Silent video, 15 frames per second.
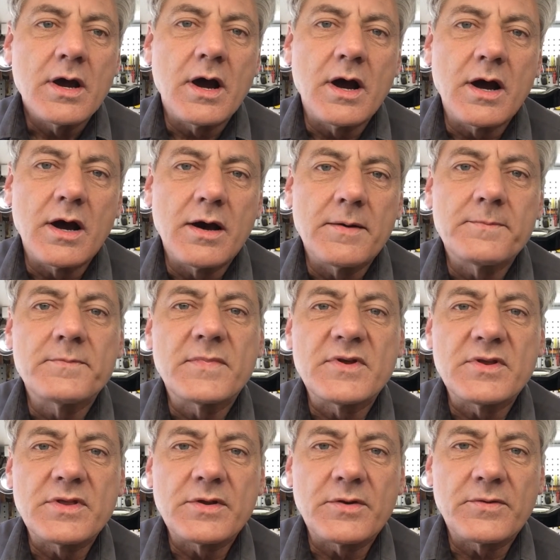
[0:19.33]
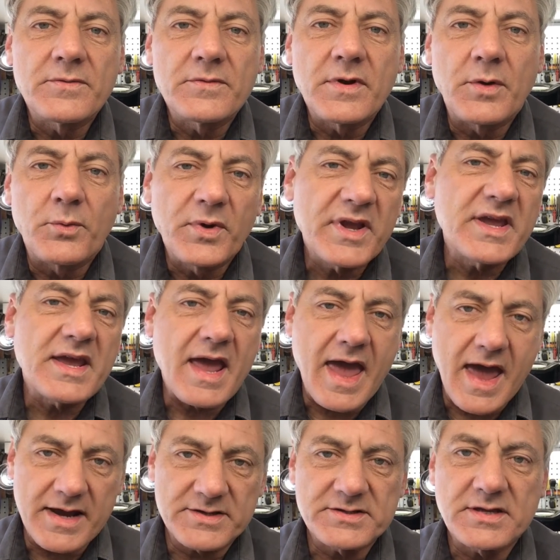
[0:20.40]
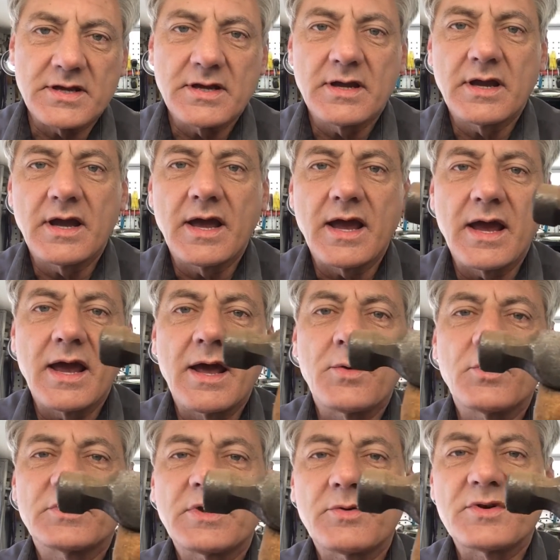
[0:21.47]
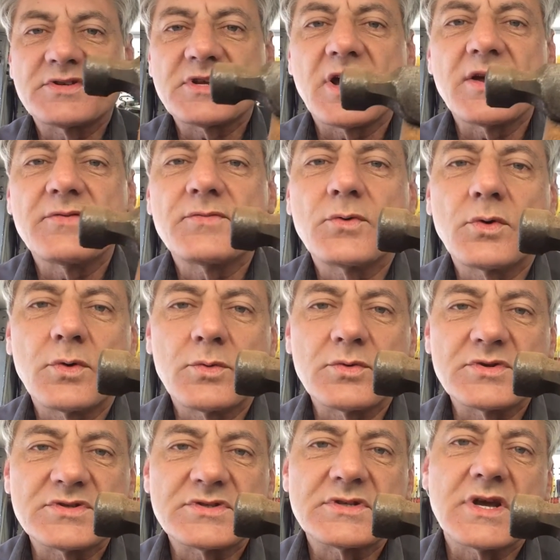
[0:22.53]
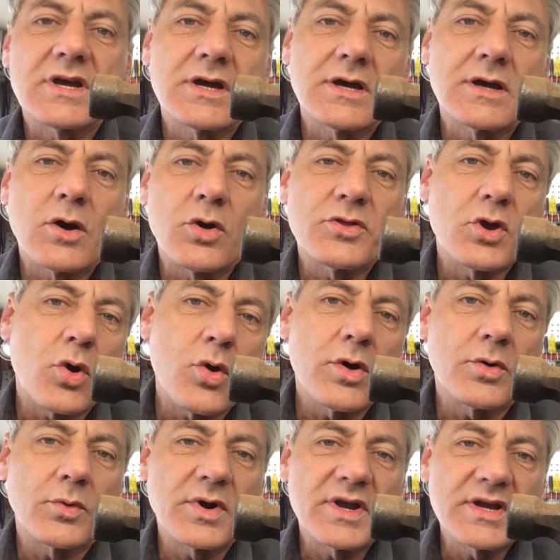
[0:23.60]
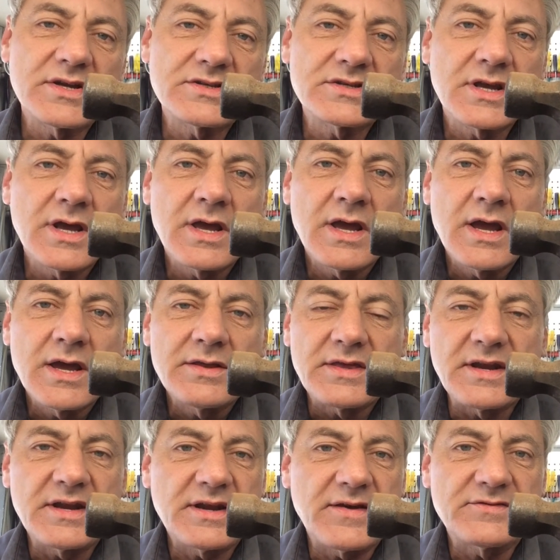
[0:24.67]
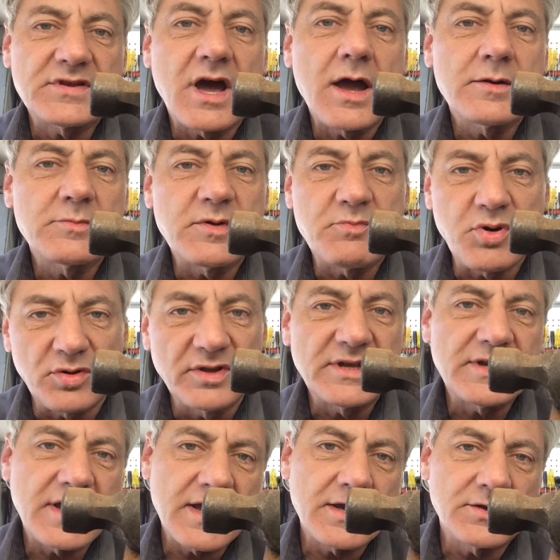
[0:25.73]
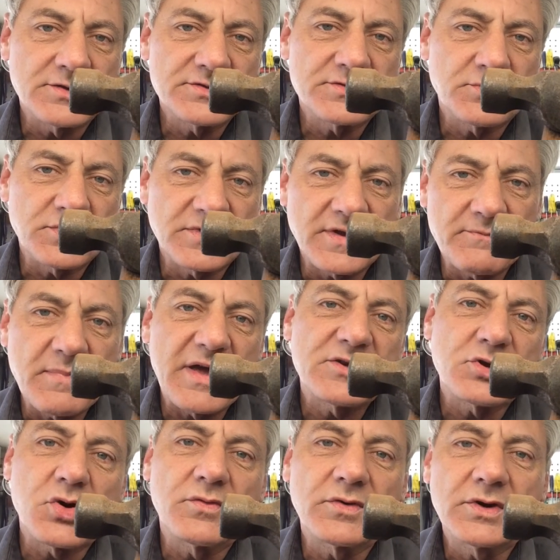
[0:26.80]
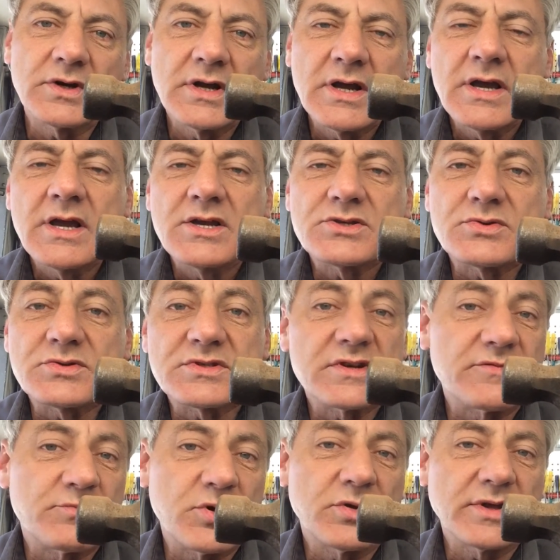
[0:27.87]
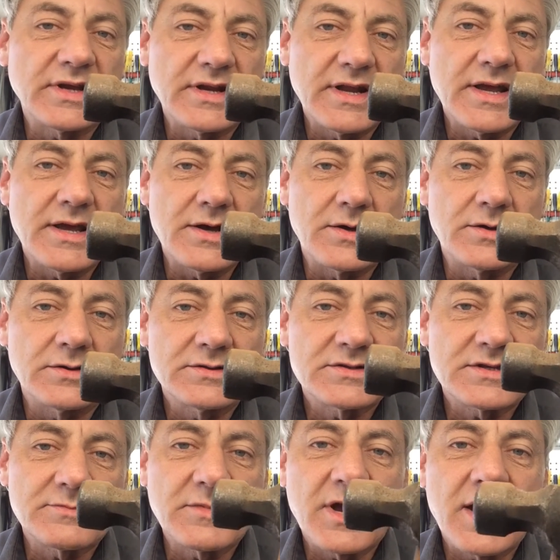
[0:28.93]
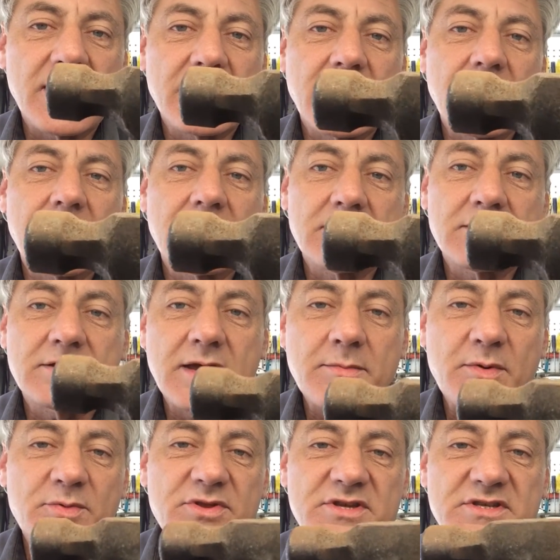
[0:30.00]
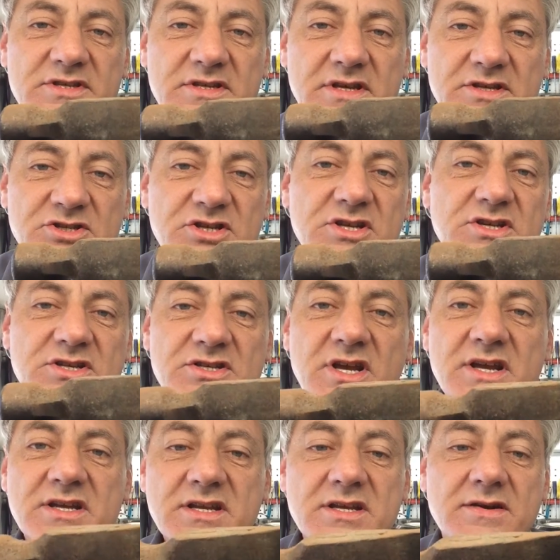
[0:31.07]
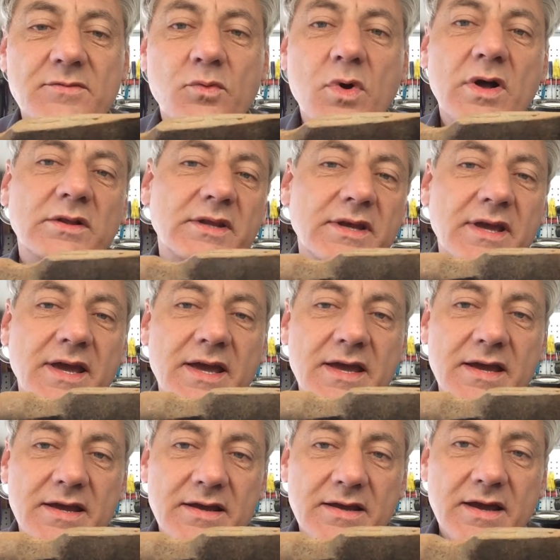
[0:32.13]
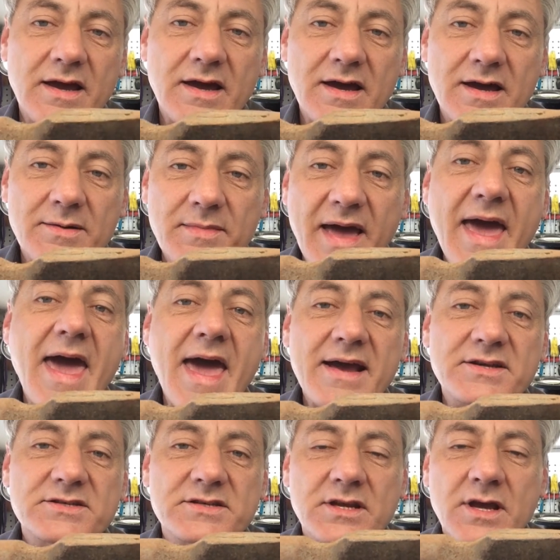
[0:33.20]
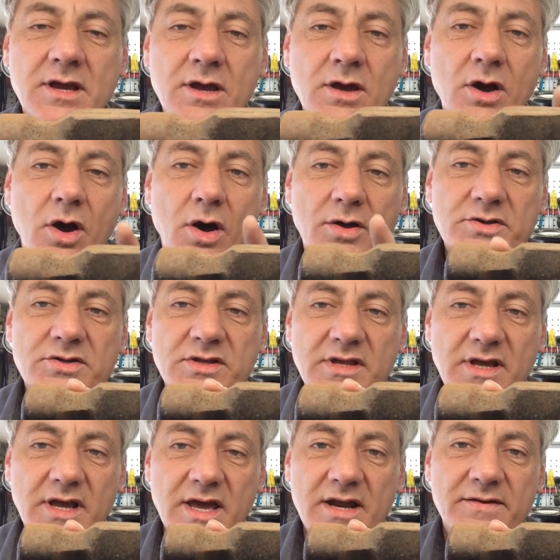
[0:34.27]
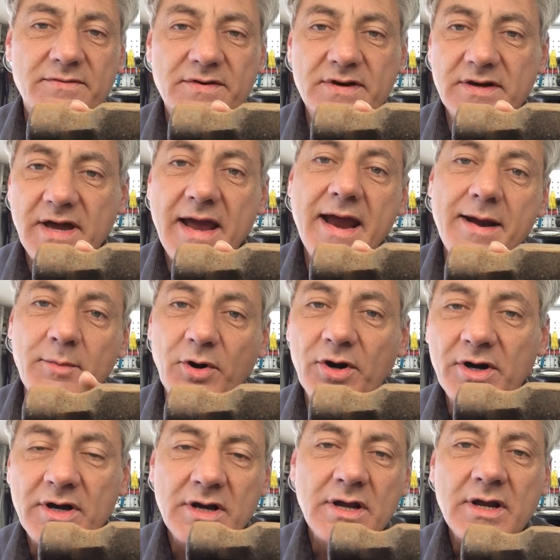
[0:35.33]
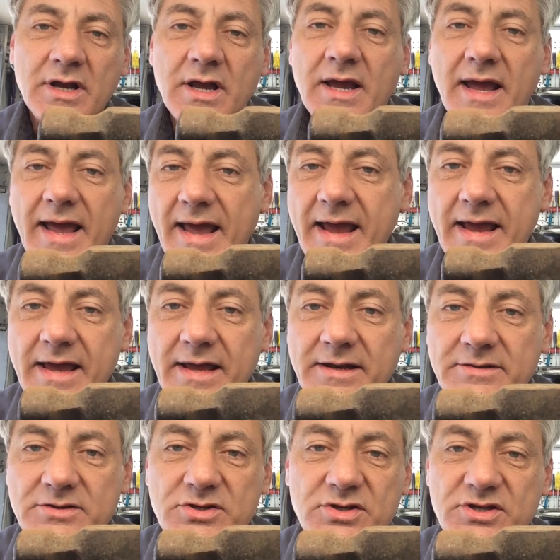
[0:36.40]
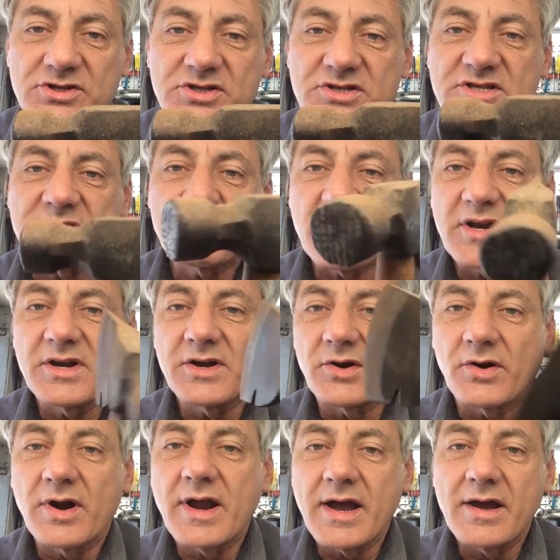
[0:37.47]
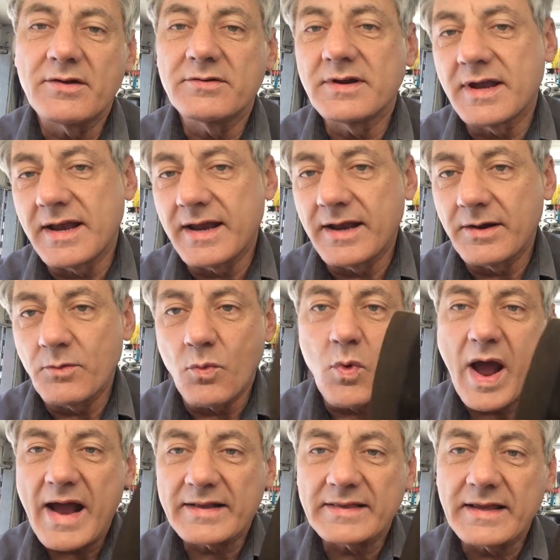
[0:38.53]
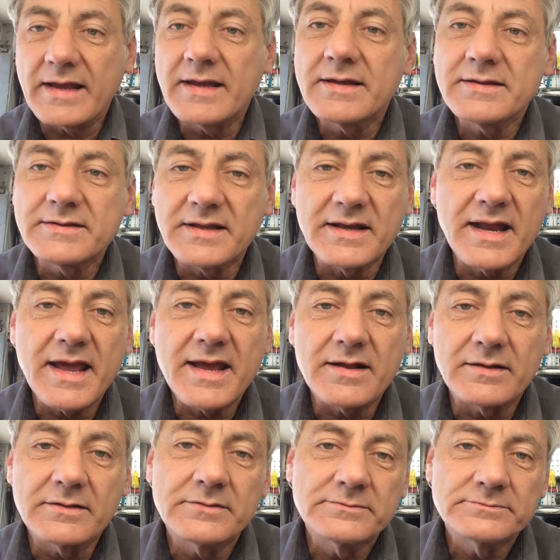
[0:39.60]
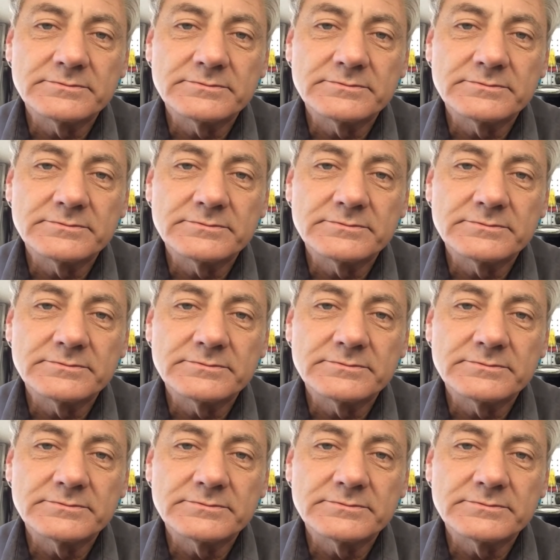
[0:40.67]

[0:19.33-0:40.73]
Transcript: Uh, they're a rigging axe and what they were designed for was uh, on the oil rigs they didn't have time to be pulling nails when they bent over so instead of pulling a nail some guy came up with this ingenious idea of welding a um, axe onto the head of a hammer and you could just spin it around and whack the, the nail